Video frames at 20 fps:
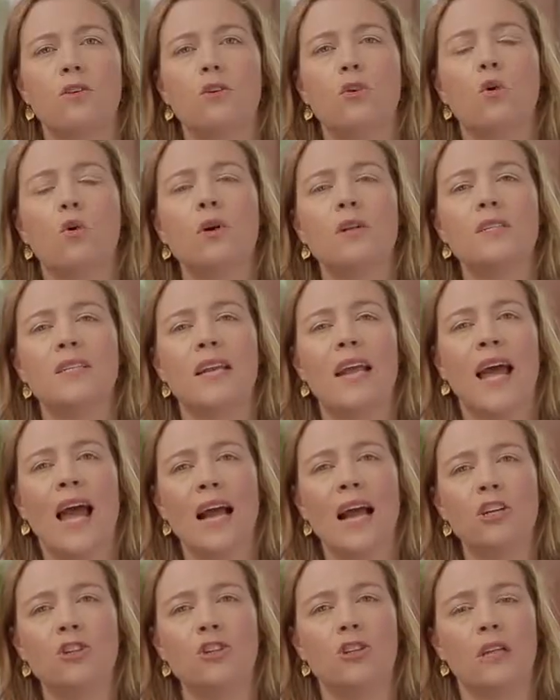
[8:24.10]
The court said,
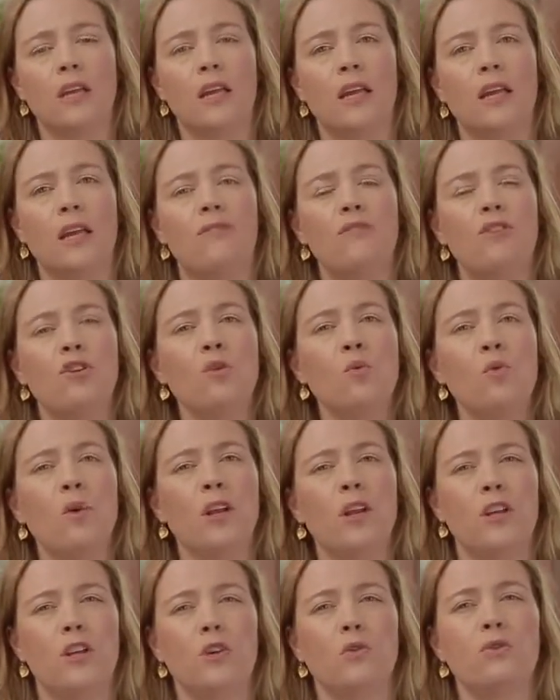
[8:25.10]
actually, if you want
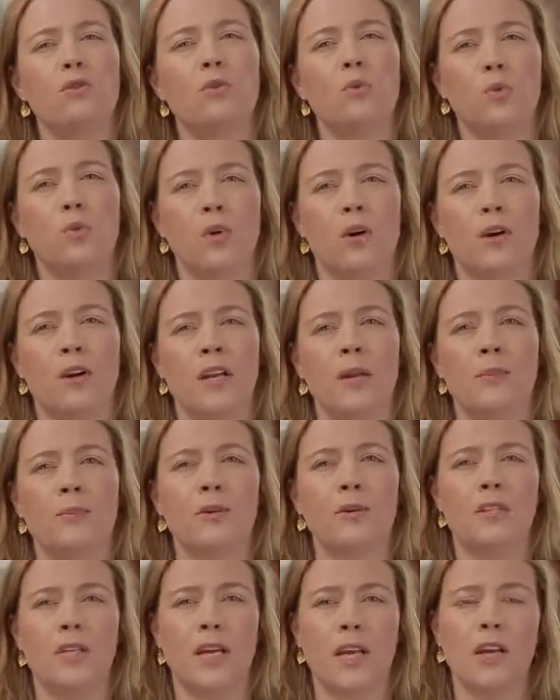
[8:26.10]
to use a word in a
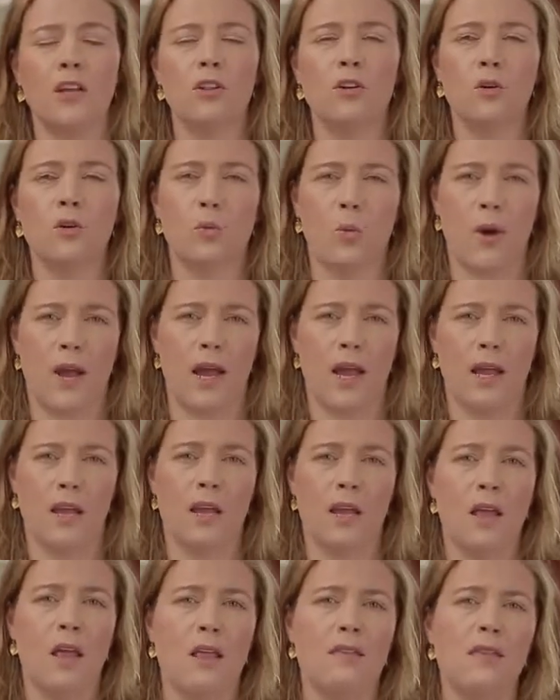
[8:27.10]
particular way
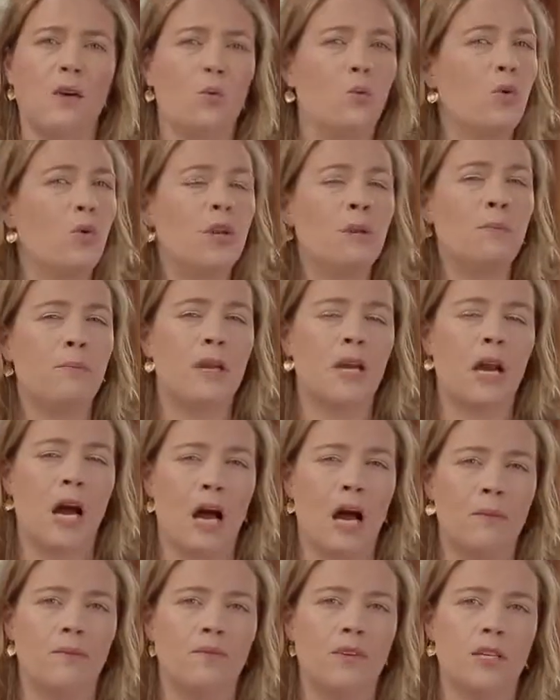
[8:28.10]
that wouldn't be
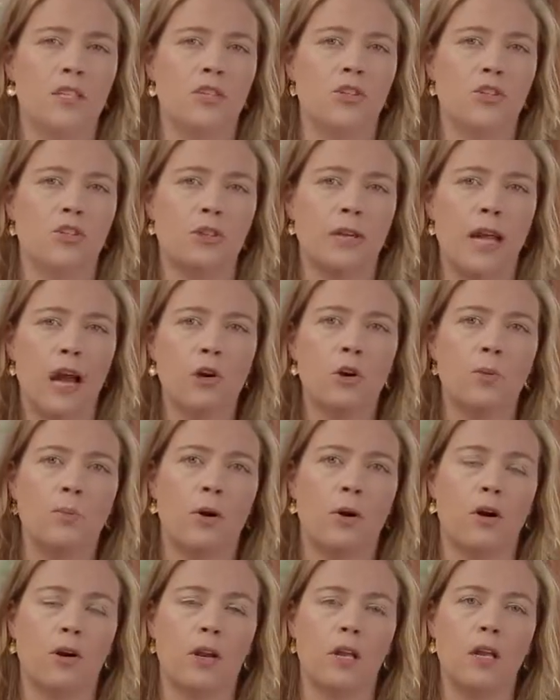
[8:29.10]
obvious to your
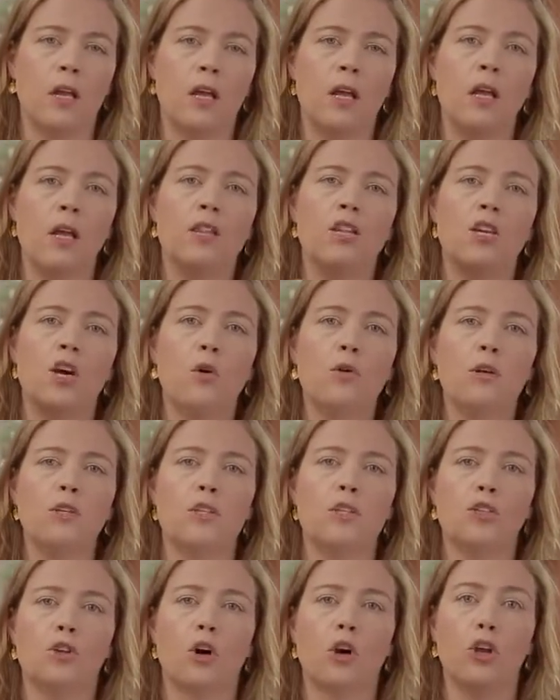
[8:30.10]
counterparty, the
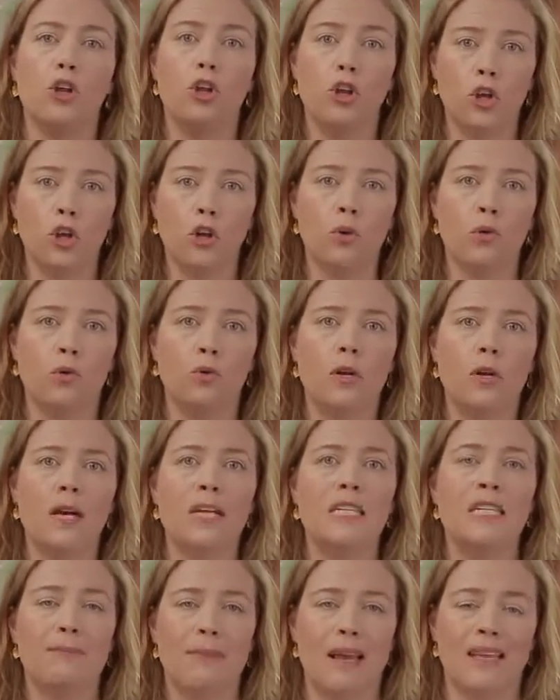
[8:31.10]
onus is on you
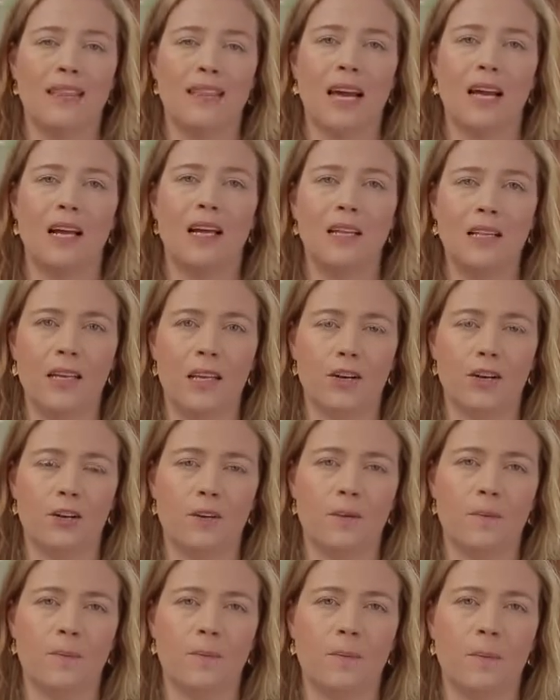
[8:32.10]
to make that clear.
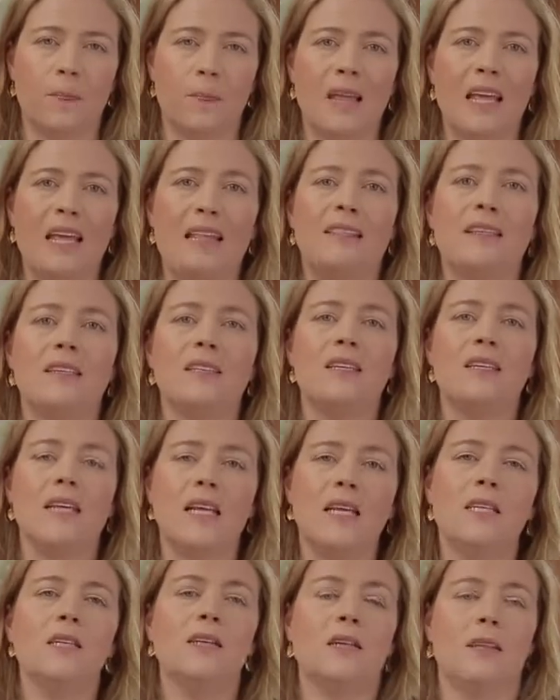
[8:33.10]
This
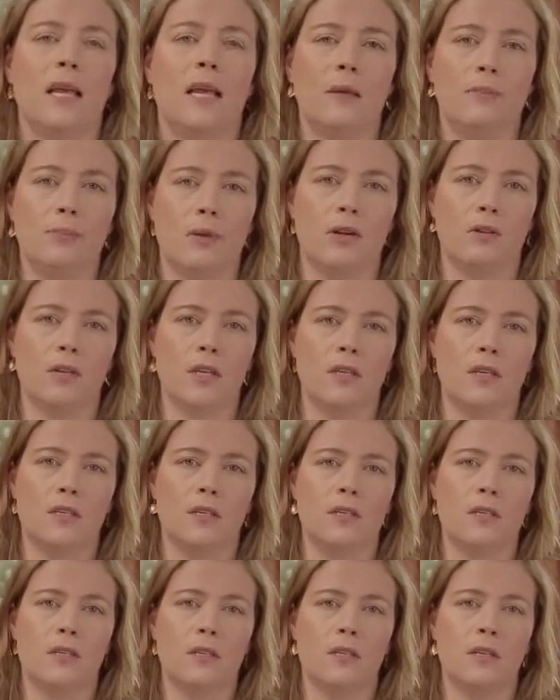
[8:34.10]
isn't like
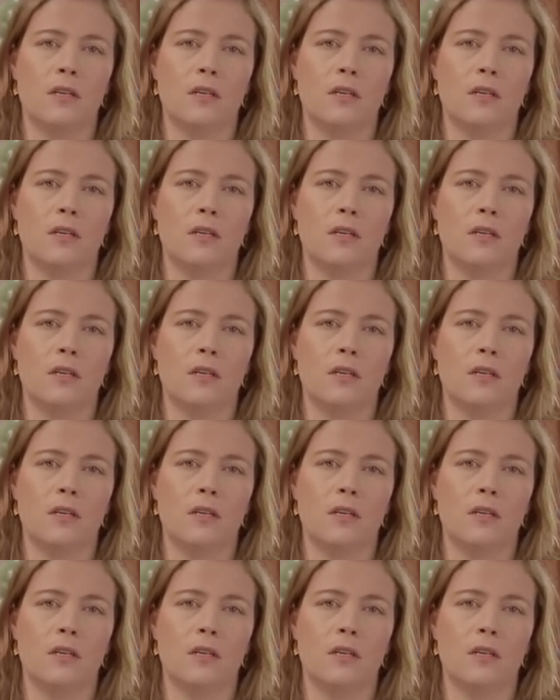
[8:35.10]
Peerless.